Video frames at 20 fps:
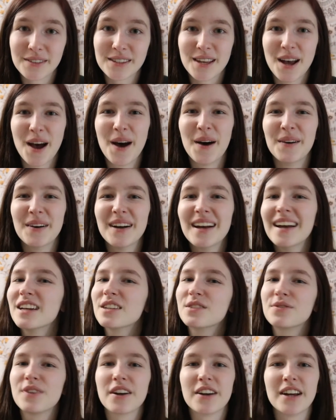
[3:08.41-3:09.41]
So
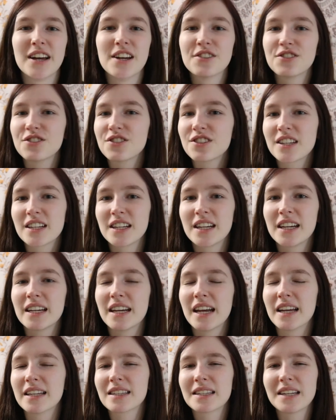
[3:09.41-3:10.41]
it's very
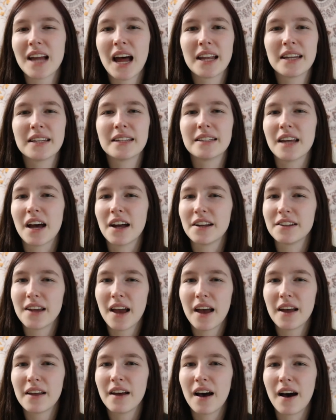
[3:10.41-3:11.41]
interesting. It's not done
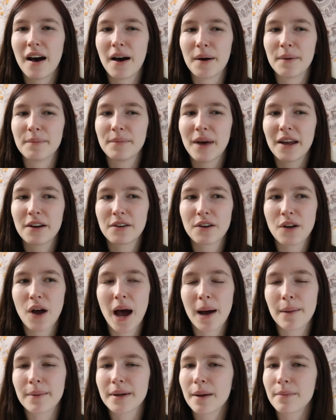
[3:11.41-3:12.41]
yet. I don't know
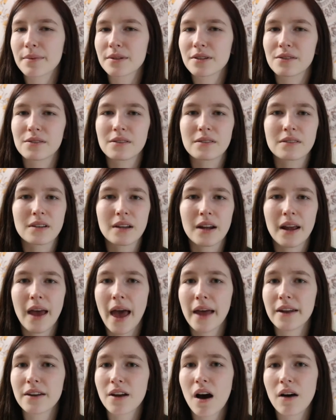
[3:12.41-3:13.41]
how many episodes it's gonna
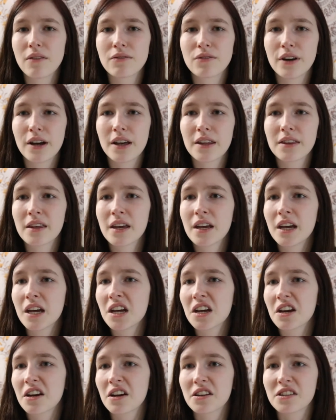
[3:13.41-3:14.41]
end off with,
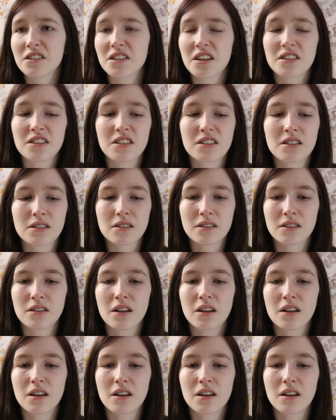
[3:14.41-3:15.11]
because it's